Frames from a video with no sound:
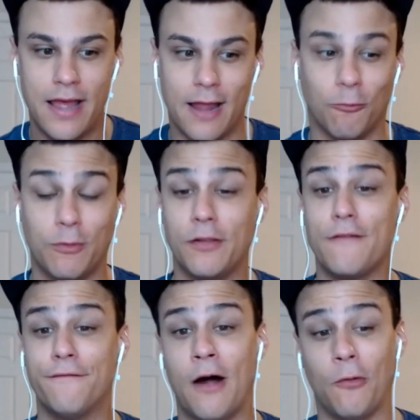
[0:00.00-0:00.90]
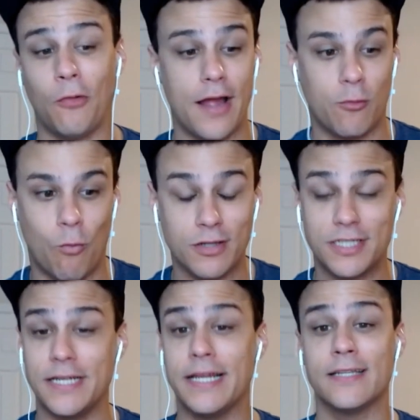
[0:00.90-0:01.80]
it really felt like
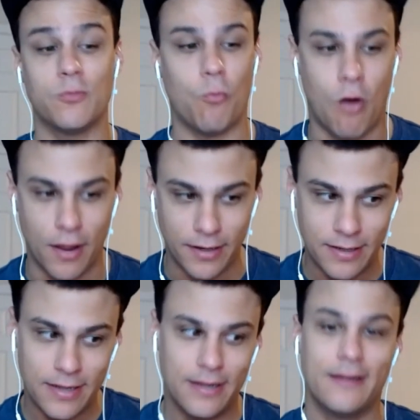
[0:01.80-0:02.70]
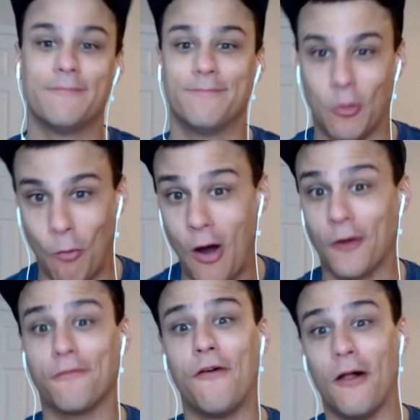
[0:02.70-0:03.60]
once he gets one, the
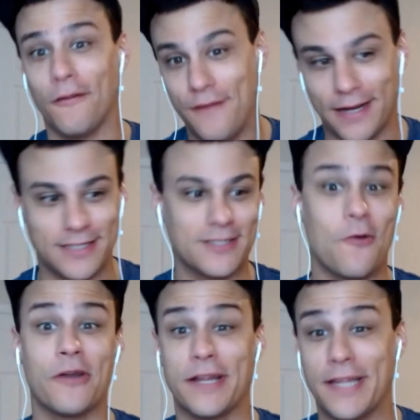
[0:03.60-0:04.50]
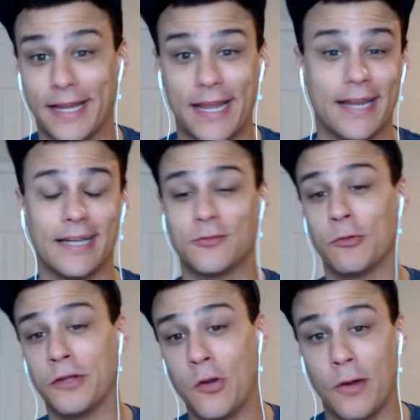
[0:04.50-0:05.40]
waterfall effect is going to kick in, and it's
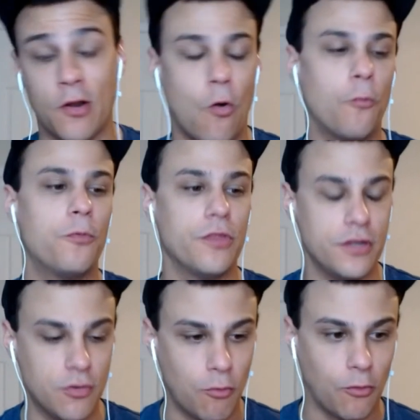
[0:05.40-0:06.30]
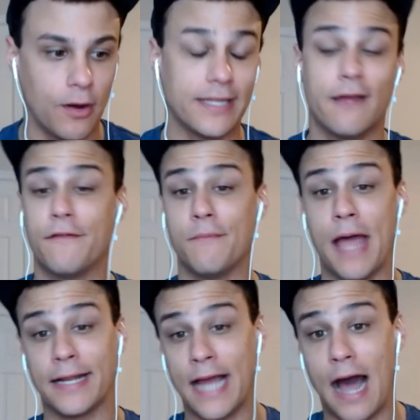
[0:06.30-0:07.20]
really going to open the door and give him
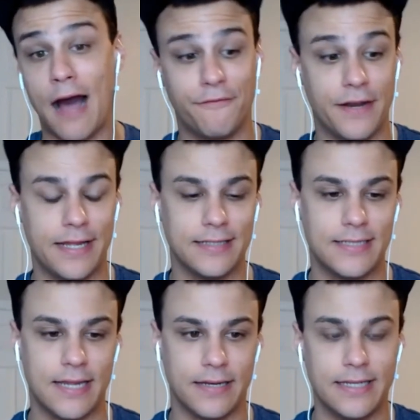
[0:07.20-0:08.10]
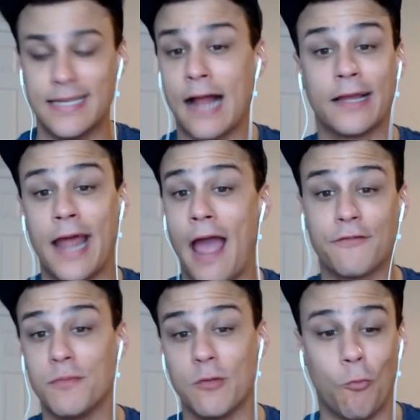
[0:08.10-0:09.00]
that confidence. And he's not going to have
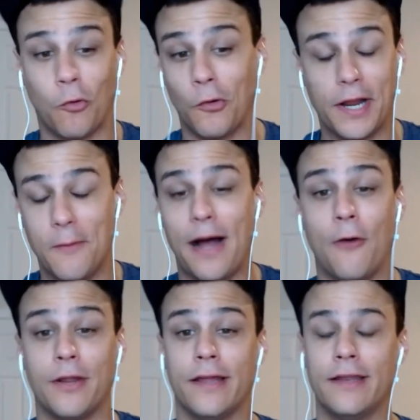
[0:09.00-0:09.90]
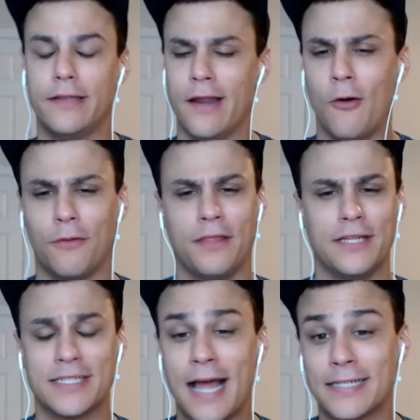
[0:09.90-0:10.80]
to be worrying about it, you know, in
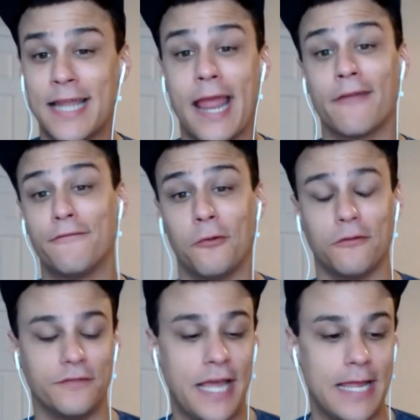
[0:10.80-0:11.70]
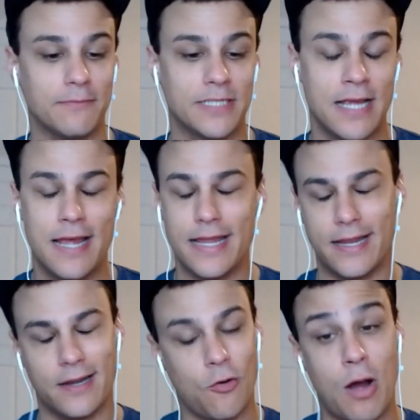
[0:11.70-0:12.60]
these next handful of games. He
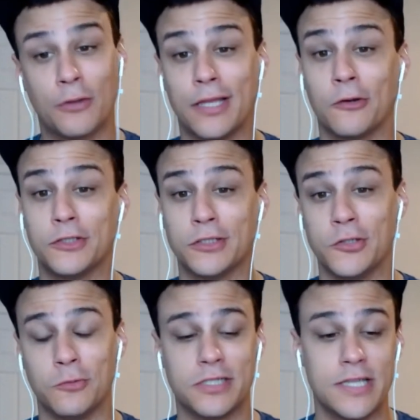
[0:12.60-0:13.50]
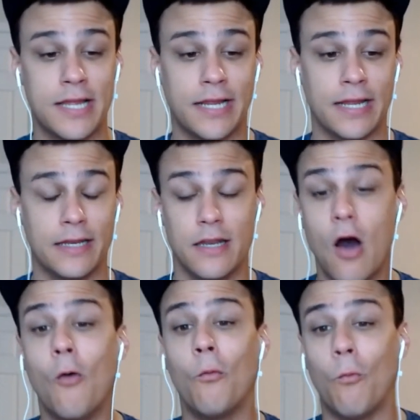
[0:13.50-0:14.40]
can go out there and just do his thing and
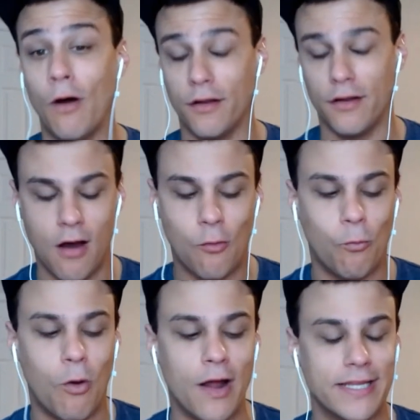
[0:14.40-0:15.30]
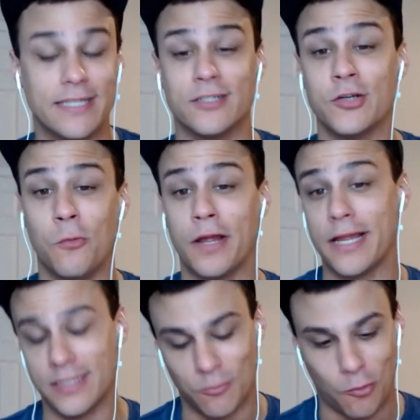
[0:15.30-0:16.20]
know what he's doing
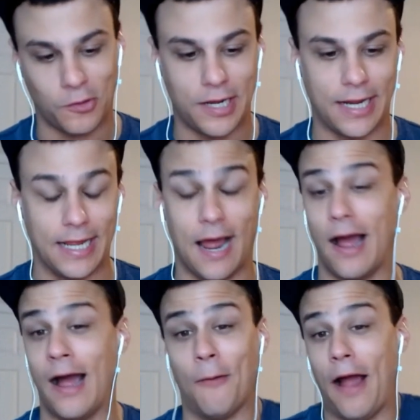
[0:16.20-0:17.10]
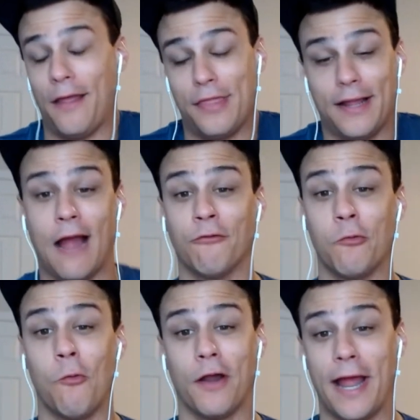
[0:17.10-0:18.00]
is working. And I think
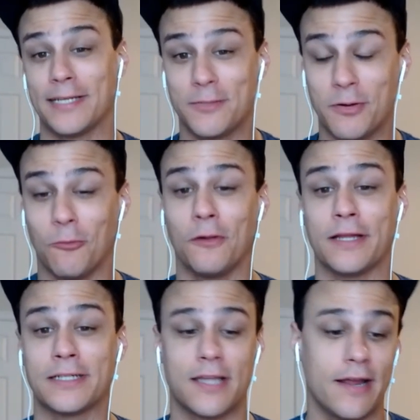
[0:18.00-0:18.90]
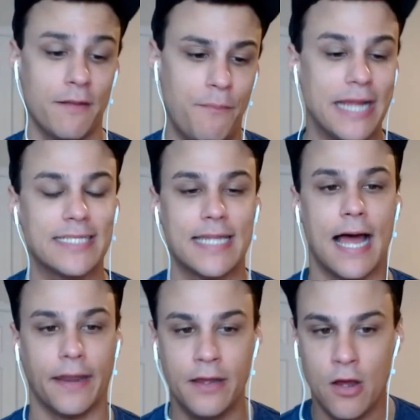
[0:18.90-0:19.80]
everyone has to be really excited based
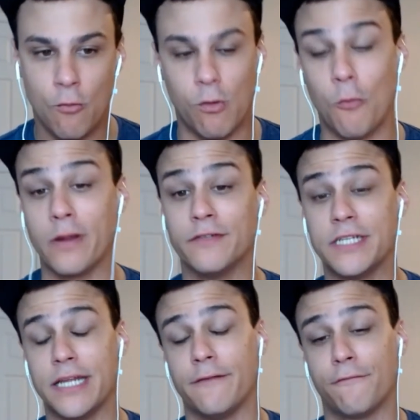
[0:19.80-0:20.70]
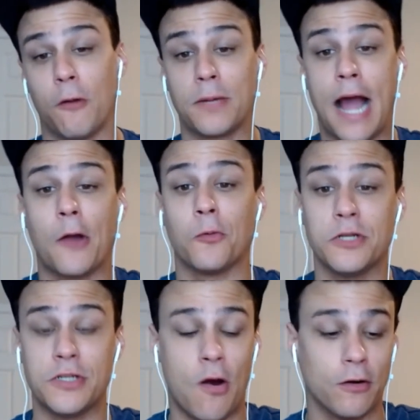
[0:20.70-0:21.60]
on what we've seen from Connor
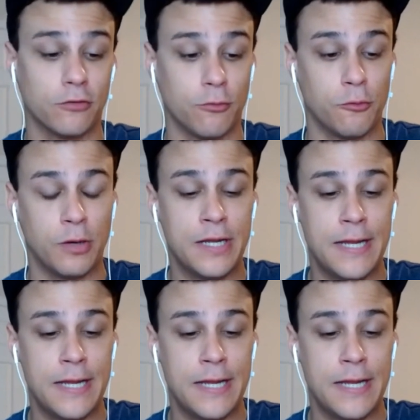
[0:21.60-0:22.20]
Bedard through